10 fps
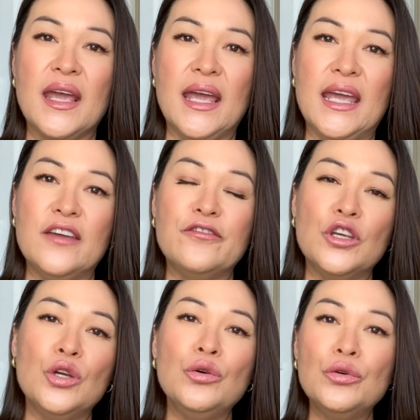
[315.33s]
if
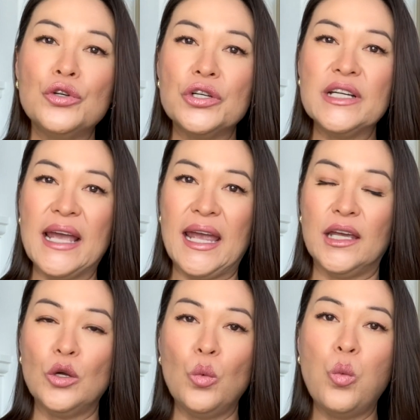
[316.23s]
you
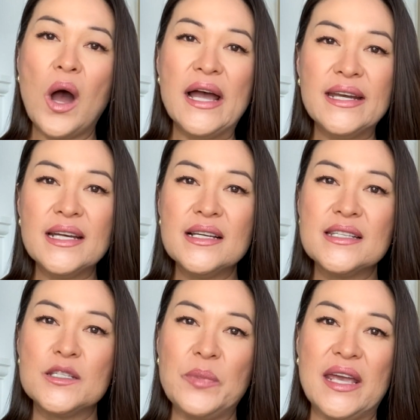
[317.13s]
create one
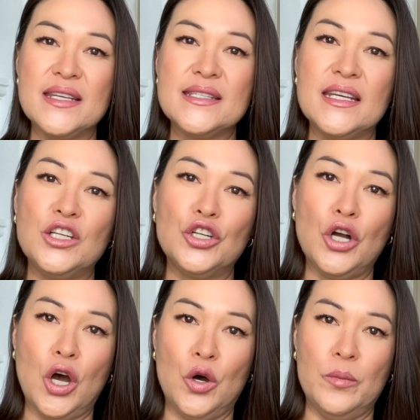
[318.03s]
space in your
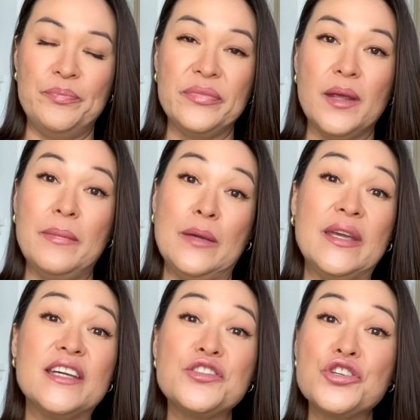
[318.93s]
home,
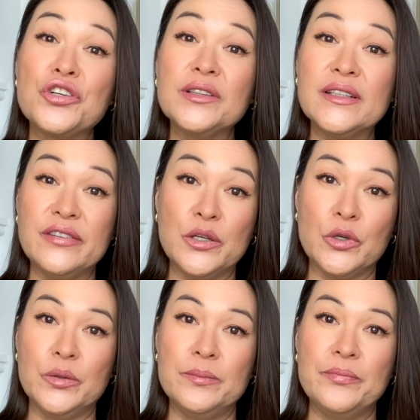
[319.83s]
maybe it's your living
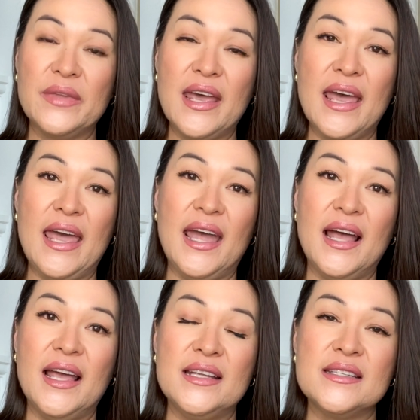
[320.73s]
room,
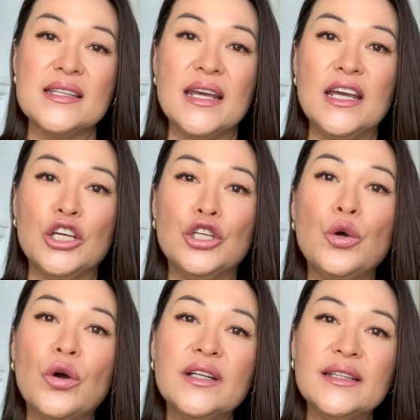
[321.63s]
and
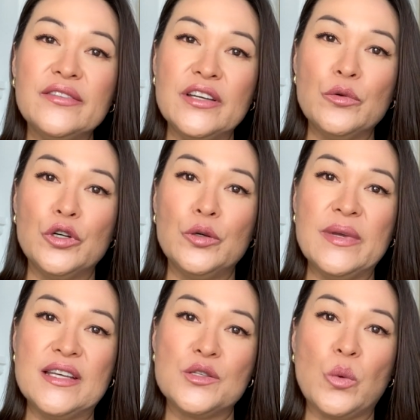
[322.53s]
your living room
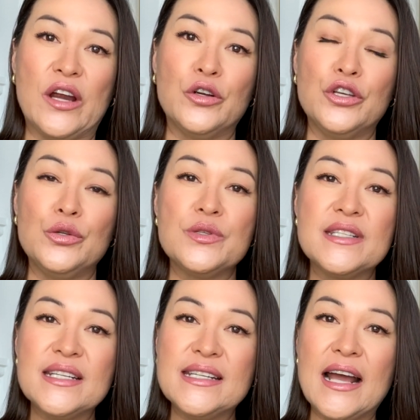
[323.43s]
is where you
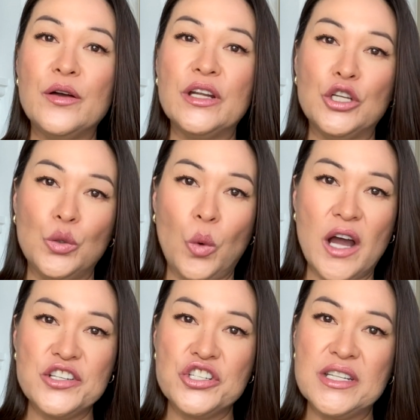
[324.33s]
sit down and you
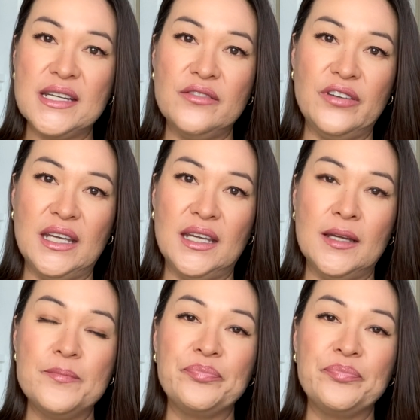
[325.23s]
watch TV.